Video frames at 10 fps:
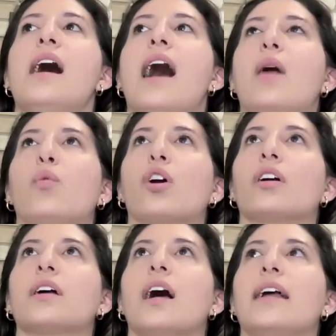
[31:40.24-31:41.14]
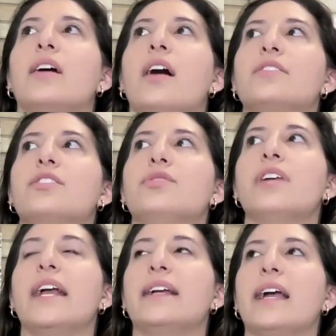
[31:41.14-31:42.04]
at work, I got to
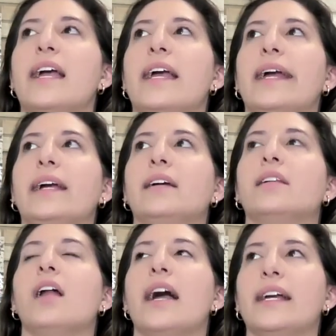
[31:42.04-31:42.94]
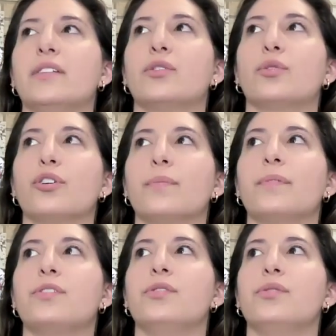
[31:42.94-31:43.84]
take a client group
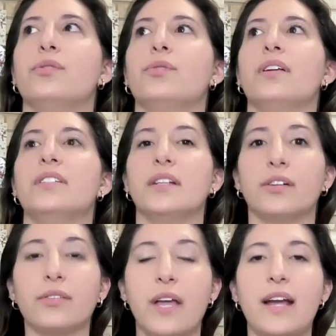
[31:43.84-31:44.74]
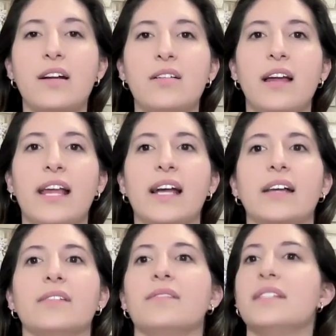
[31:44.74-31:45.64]
to a dinner there
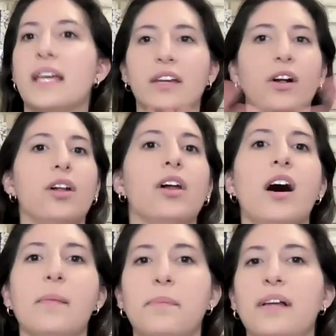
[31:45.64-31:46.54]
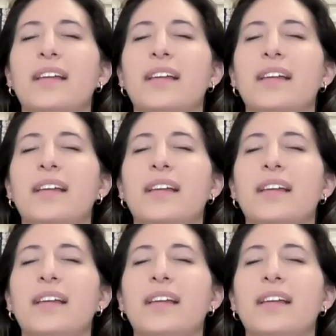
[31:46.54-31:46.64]
and set it all up.